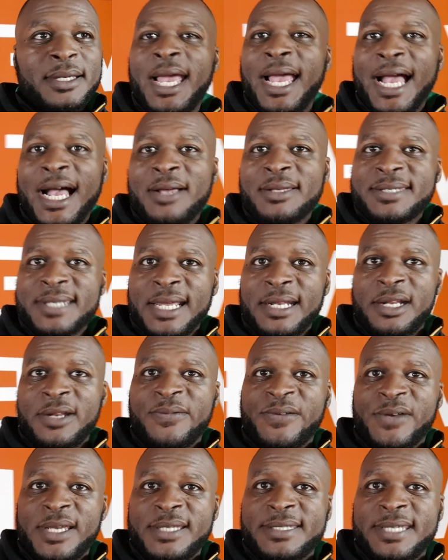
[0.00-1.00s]
Outside of the
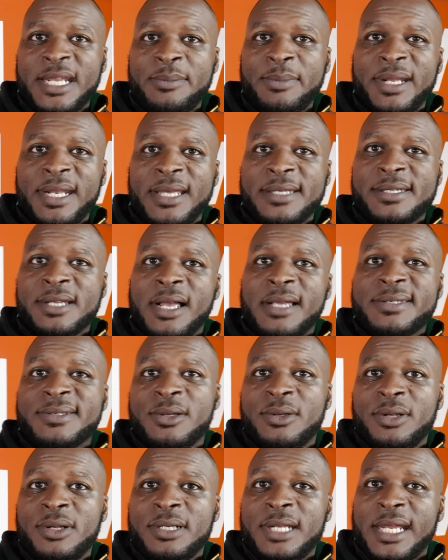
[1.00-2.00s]
first 10 minutes,
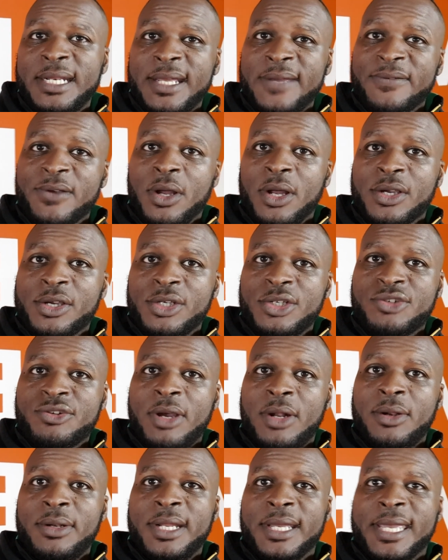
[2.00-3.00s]
Arsenal look like they've got a
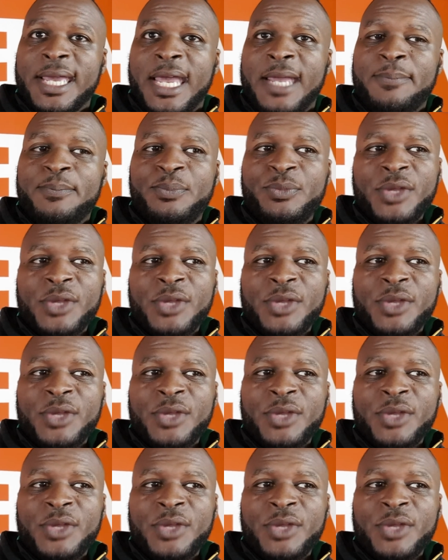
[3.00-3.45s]
control on the game.